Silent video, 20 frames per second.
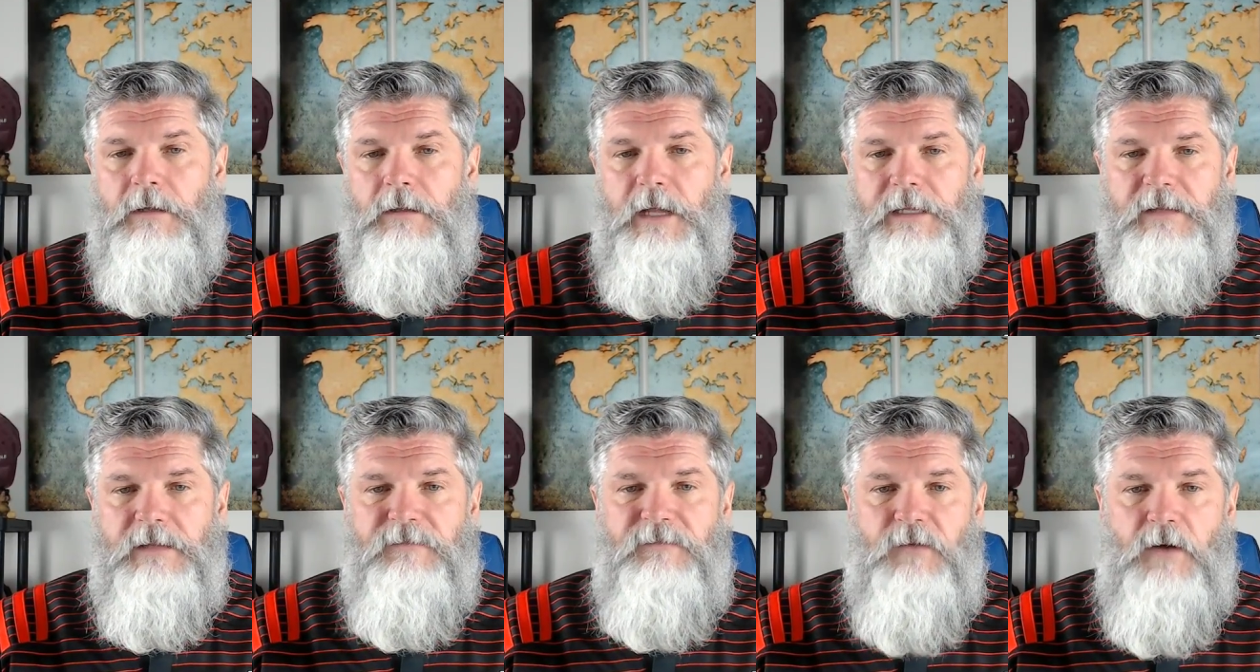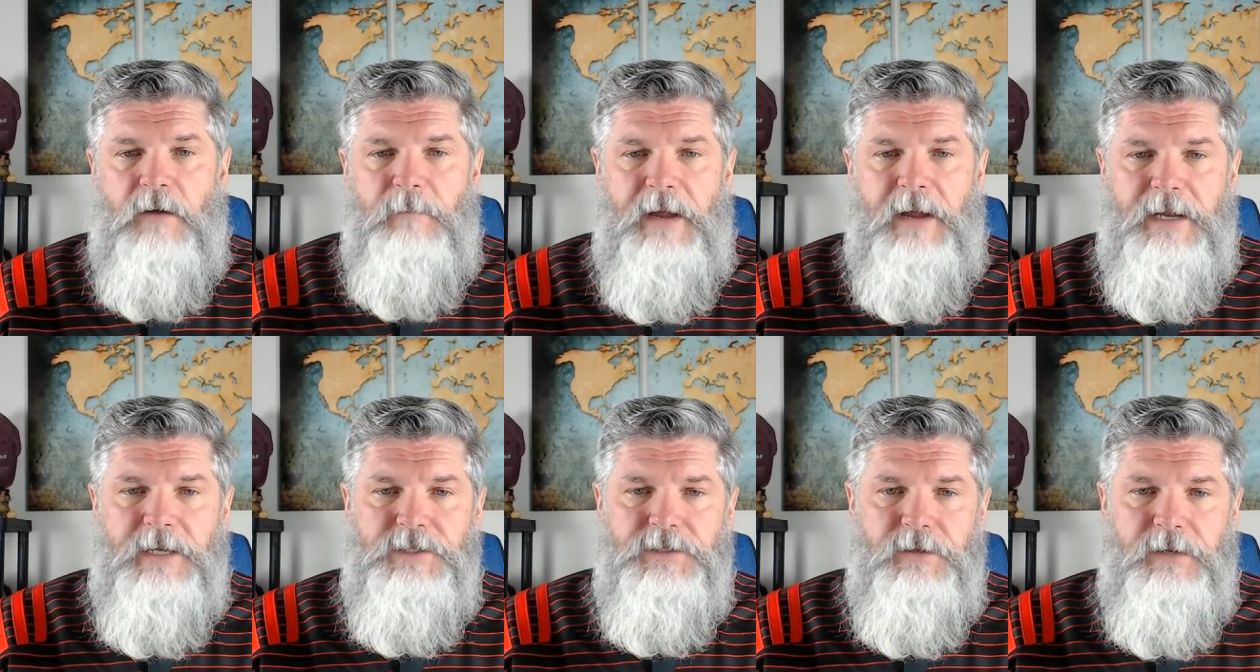like the farm
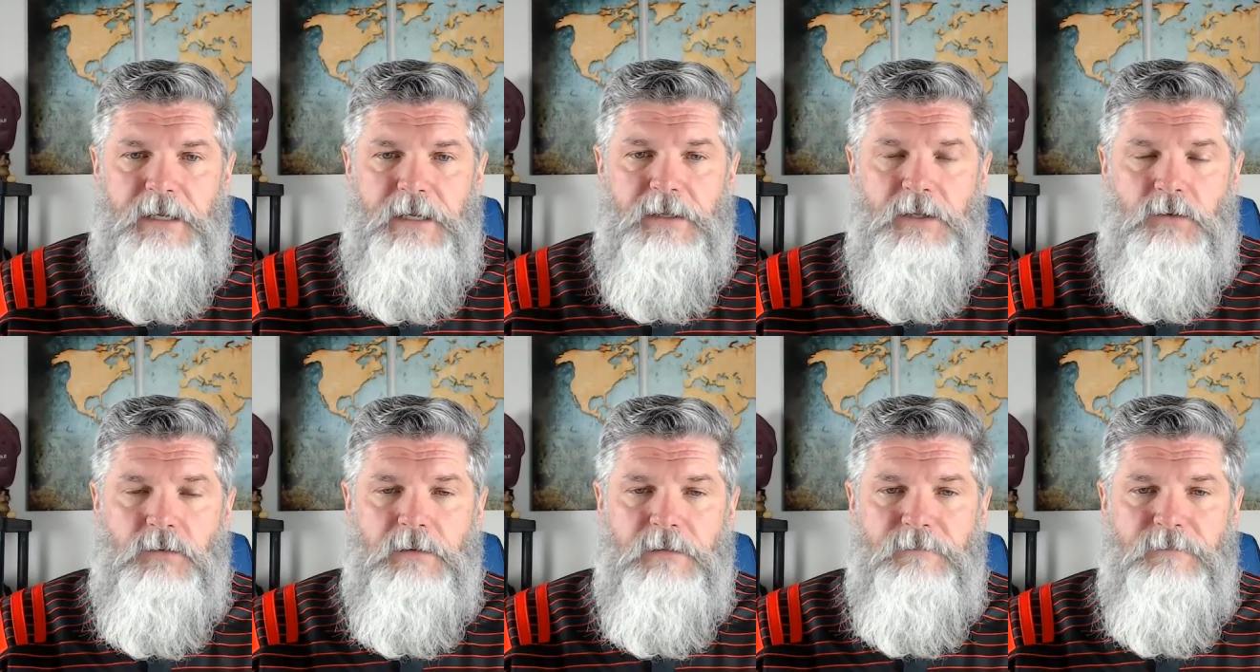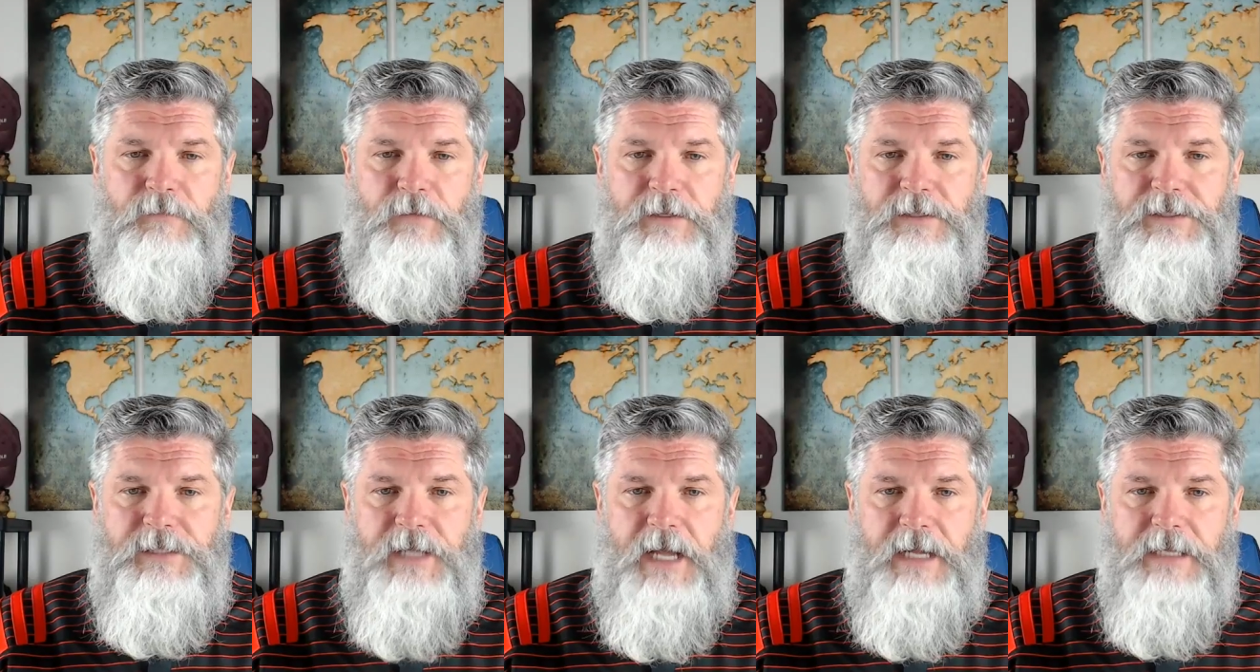manager in the Northern Free
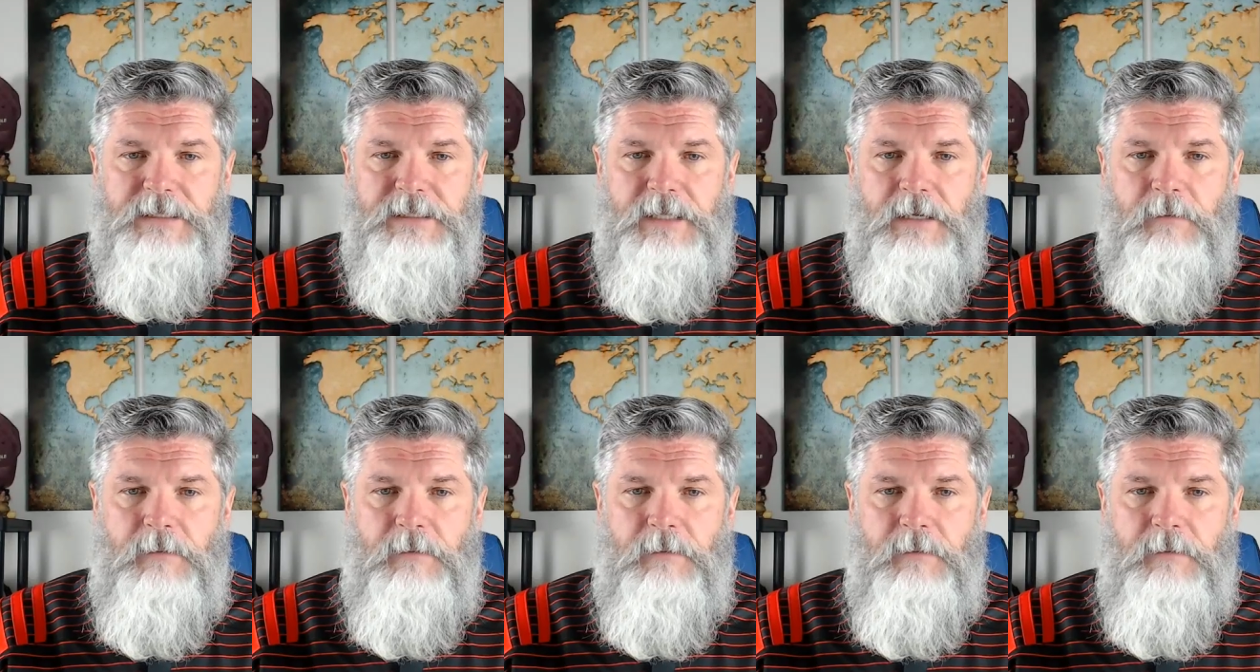State,